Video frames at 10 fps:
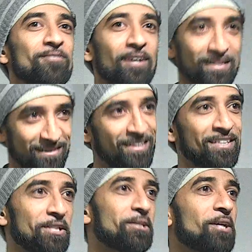right?
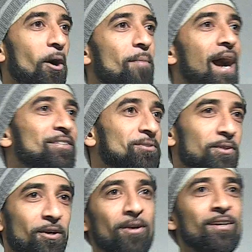You can go back to it,
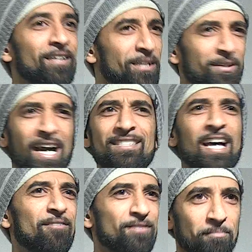or you guys
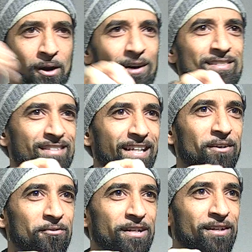have the pause thing
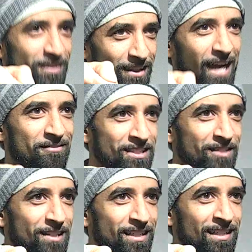over here, the live
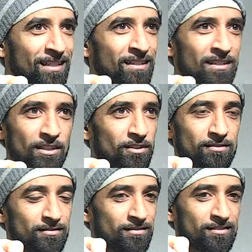TV? No?
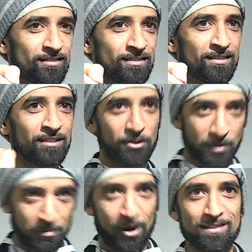You
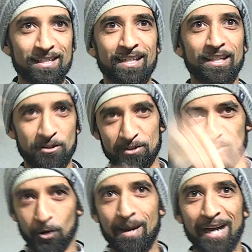can pause it and then you just
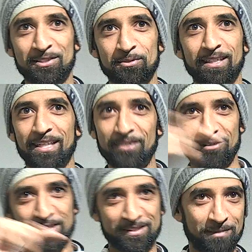go back to it even if
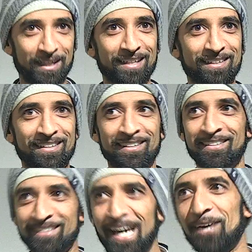it's playing?
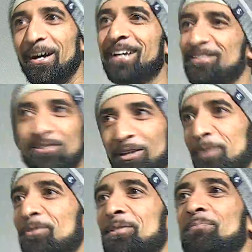Yeah, right? So
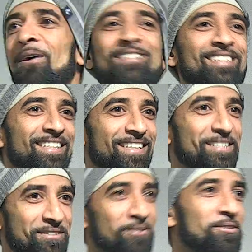you just pause it and then,
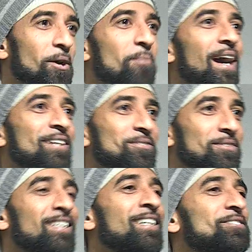you go back to it
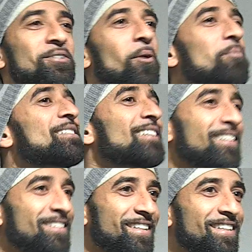so you don't miss
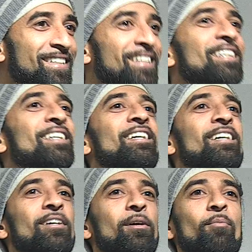anything.
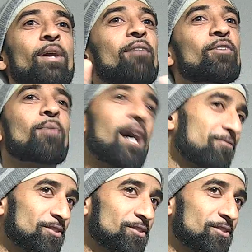whatever you have